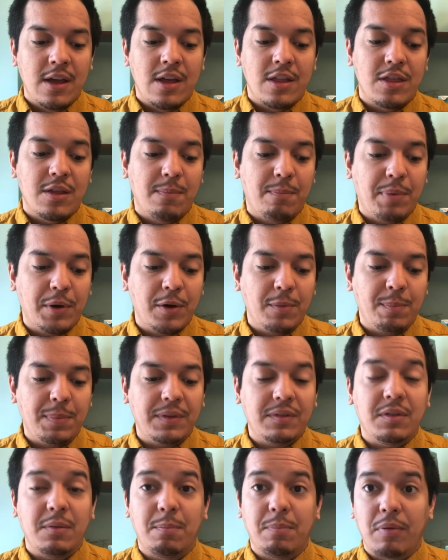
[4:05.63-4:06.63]
The
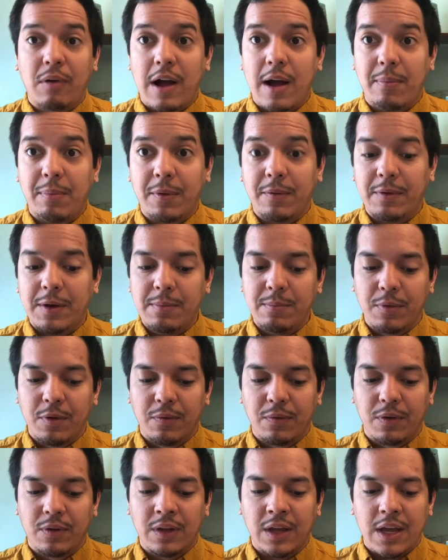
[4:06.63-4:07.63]
purpose of proper
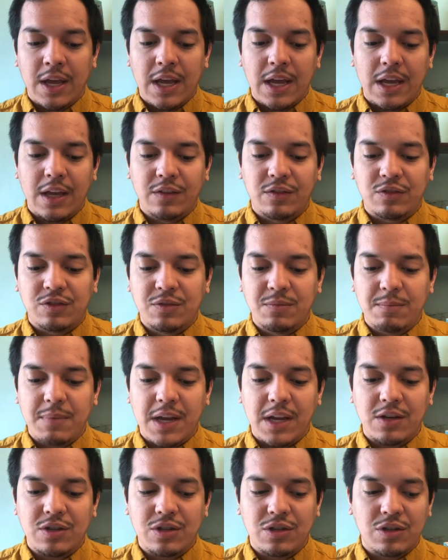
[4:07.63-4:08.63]
removal is to
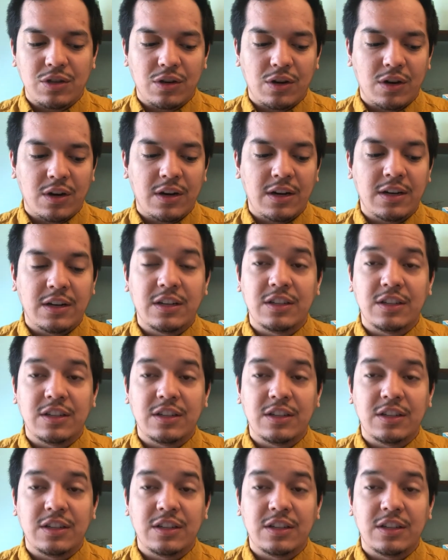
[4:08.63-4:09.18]
make sure